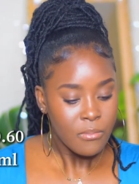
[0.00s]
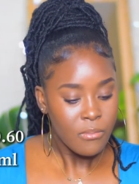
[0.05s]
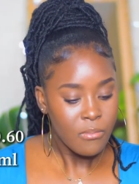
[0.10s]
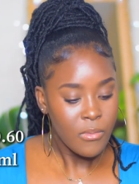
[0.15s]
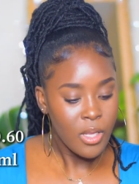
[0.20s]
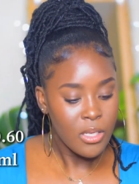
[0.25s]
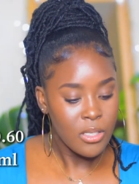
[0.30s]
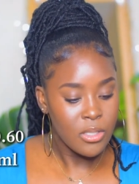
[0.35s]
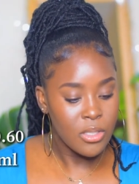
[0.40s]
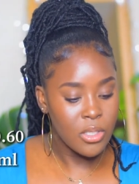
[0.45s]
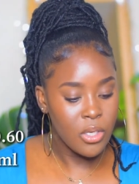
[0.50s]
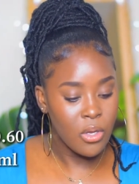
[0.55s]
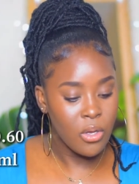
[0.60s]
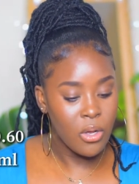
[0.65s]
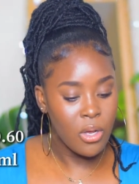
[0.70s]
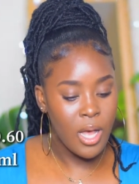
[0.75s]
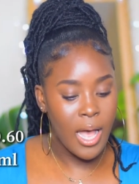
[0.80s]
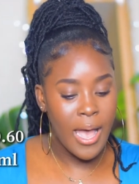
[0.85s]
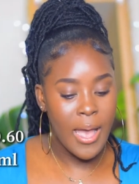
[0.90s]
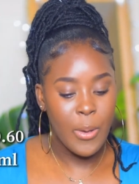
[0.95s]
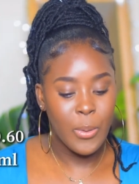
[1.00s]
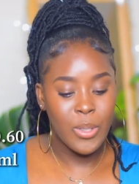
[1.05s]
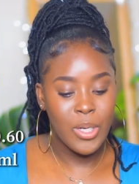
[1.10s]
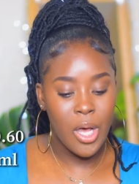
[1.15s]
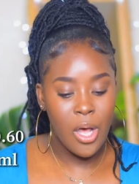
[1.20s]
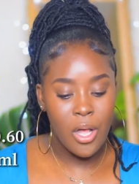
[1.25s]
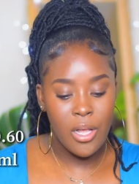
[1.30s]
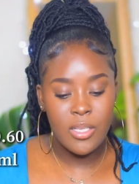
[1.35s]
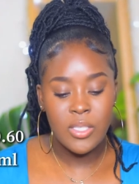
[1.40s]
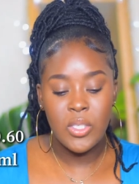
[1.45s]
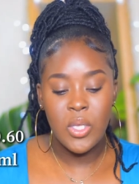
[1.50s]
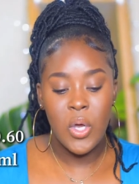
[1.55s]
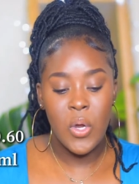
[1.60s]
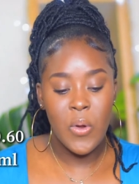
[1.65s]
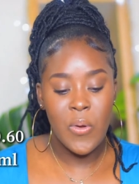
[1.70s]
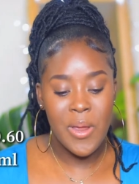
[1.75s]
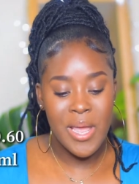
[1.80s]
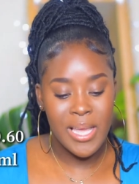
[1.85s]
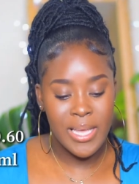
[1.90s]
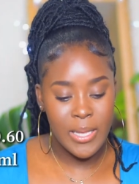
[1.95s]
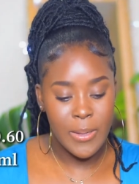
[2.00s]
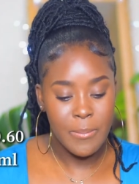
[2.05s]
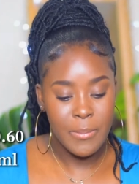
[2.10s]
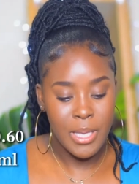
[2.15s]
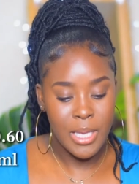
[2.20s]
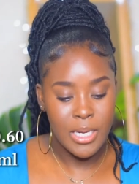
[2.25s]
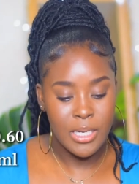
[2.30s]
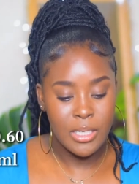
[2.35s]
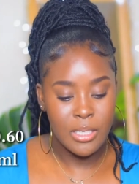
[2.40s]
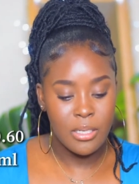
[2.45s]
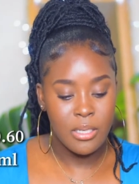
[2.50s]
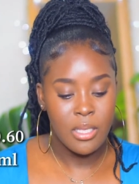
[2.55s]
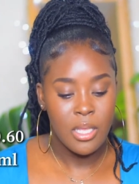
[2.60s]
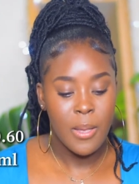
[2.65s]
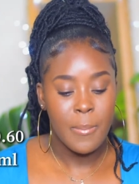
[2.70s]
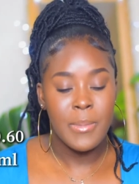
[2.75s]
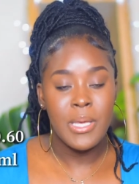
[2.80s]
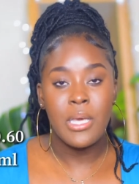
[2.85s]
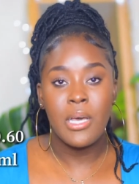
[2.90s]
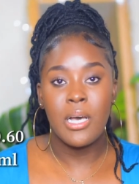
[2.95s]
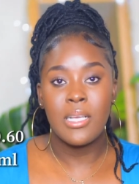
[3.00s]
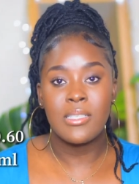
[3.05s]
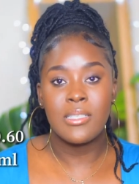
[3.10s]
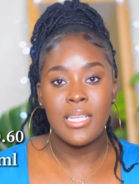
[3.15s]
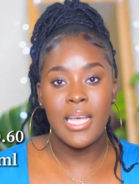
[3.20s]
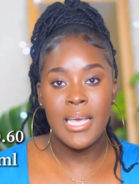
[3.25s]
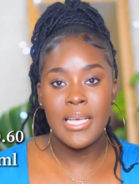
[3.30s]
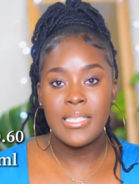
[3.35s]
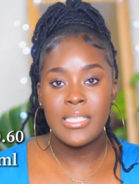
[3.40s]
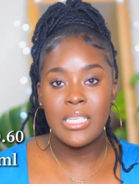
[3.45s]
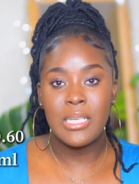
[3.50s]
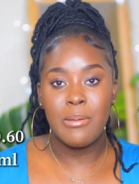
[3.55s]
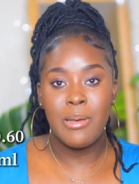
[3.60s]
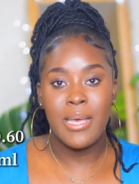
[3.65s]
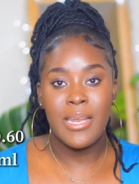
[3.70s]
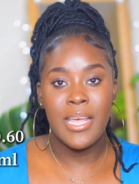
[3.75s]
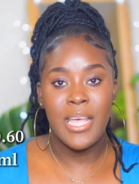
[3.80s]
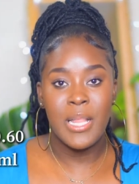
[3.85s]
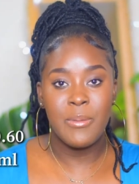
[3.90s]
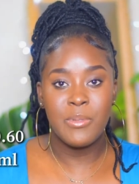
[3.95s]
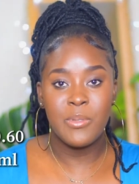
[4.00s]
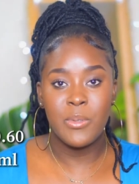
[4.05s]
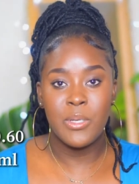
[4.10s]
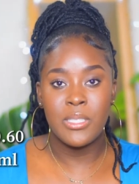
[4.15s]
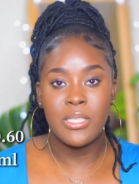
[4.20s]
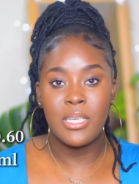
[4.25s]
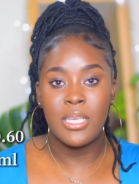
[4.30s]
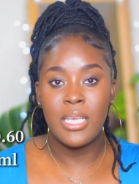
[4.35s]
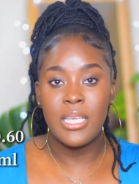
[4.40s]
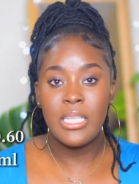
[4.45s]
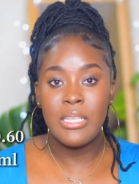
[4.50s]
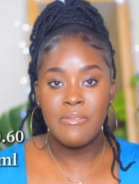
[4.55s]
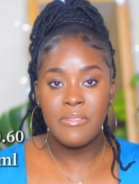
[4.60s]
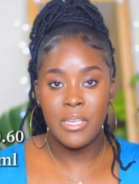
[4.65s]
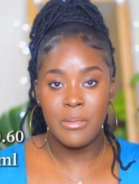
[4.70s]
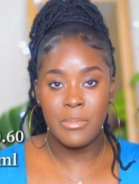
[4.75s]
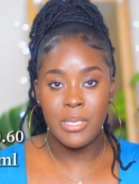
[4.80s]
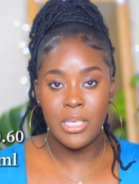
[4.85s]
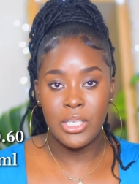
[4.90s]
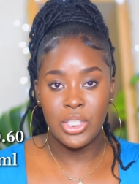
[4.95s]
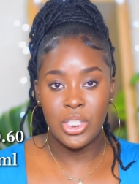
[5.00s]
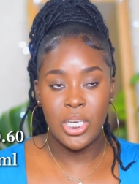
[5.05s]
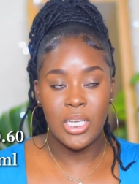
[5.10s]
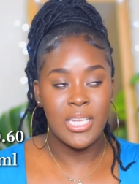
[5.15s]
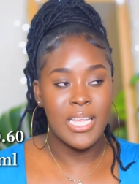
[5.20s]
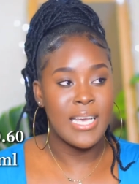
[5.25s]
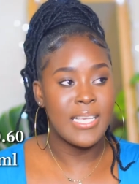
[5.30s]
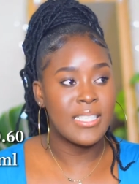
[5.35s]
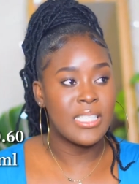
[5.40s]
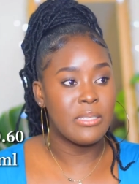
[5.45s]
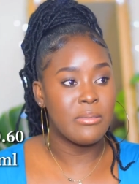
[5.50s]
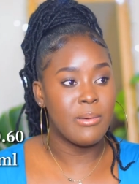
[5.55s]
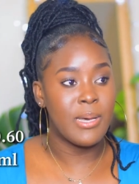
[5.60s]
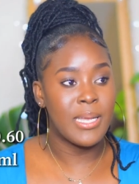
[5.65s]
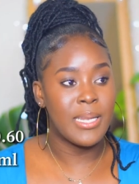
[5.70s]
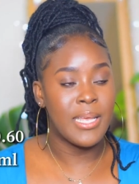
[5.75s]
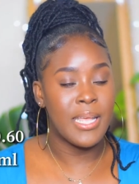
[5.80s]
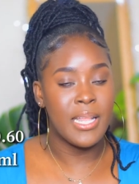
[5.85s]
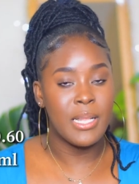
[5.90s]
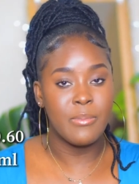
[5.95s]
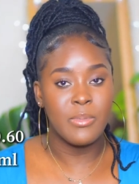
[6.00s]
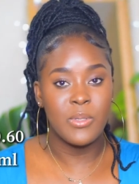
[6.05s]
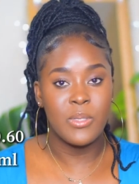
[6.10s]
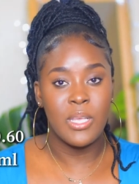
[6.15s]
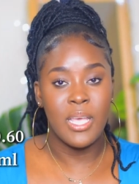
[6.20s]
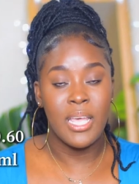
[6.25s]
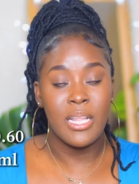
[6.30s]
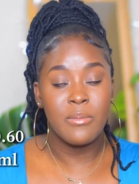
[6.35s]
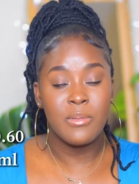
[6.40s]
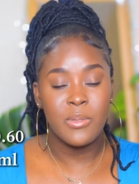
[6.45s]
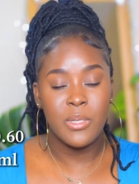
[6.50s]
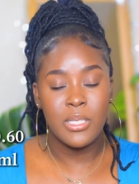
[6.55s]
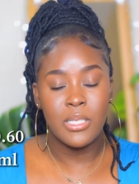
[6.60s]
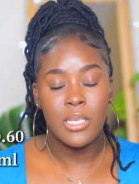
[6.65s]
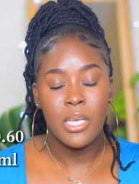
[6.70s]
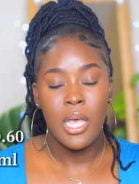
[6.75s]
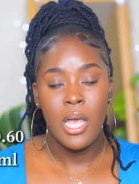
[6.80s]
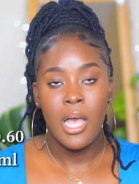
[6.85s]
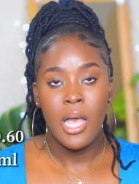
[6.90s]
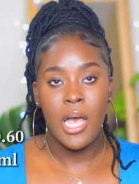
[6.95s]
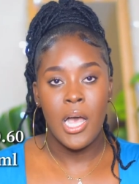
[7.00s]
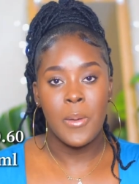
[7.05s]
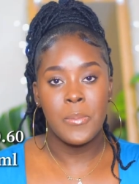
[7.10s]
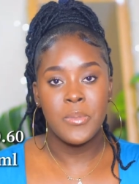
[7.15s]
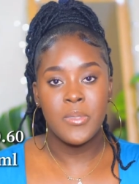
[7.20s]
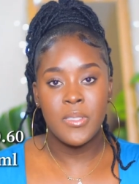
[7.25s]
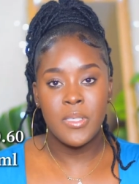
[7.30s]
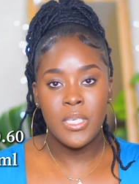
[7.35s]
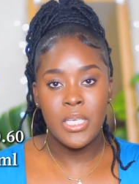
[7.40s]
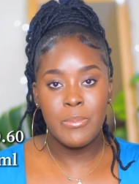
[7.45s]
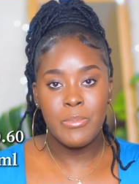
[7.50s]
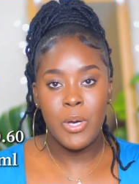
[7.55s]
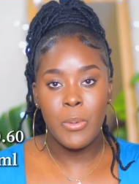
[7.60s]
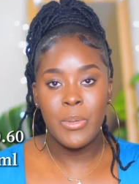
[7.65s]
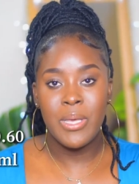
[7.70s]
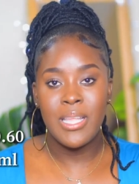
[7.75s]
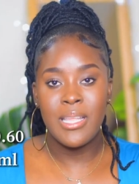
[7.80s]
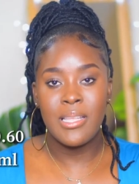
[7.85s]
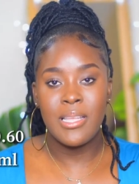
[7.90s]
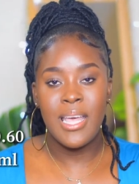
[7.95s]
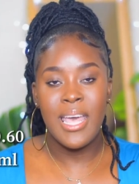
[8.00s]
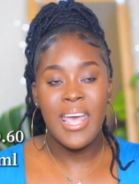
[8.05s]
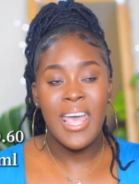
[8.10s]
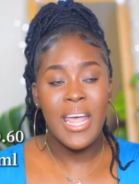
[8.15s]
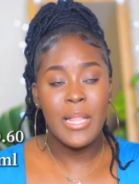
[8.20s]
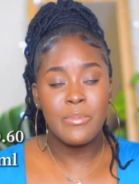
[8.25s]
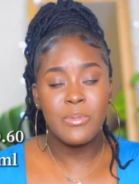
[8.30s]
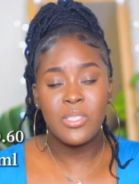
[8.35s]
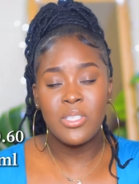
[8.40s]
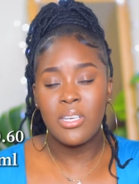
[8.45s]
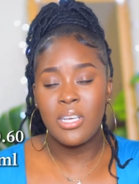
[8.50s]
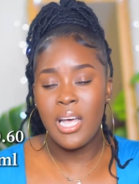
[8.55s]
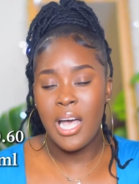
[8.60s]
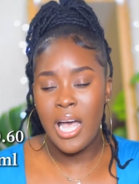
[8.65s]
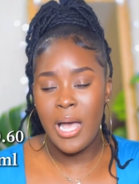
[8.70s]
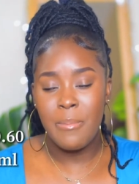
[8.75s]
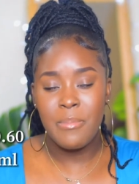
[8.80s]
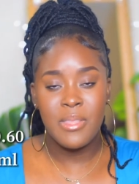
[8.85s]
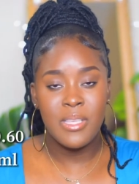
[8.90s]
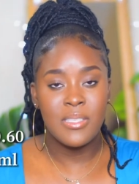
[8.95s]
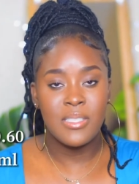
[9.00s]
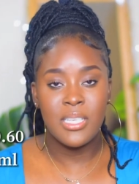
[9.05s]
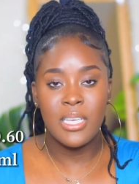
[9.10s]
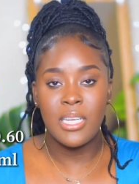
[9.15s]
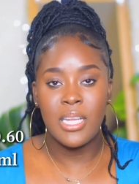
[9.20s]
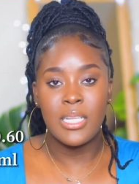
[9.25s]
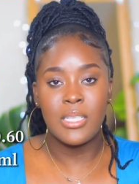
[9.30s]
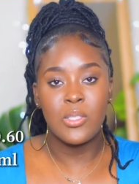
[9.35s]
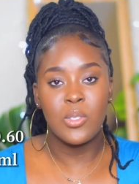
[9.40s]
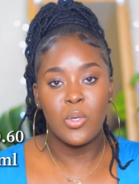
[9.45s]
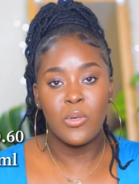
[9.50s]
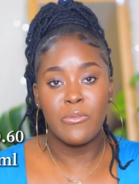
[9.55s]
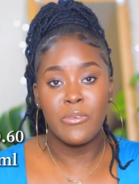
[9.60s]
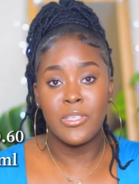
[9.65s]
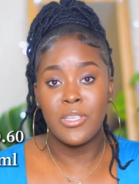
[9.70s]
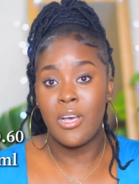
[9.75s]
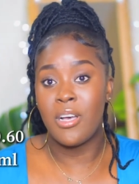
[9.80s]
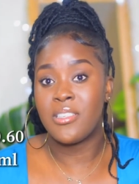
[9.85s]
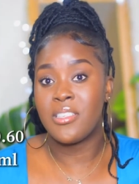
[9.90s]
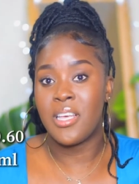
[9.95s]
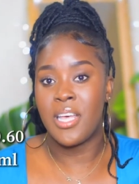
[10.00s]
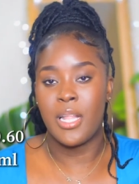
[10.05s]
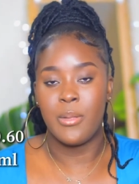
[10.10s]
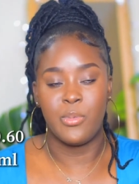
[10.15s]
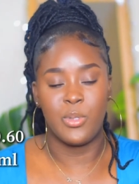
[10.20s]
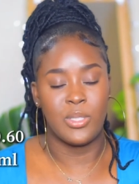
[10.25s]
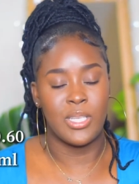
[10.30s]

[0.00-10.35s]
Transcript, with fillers: So I would also recommend because niacinamide helps with inflammation, niacinamide helps helps with um, sebum, it helps to calm the skin and so forth. It also helps with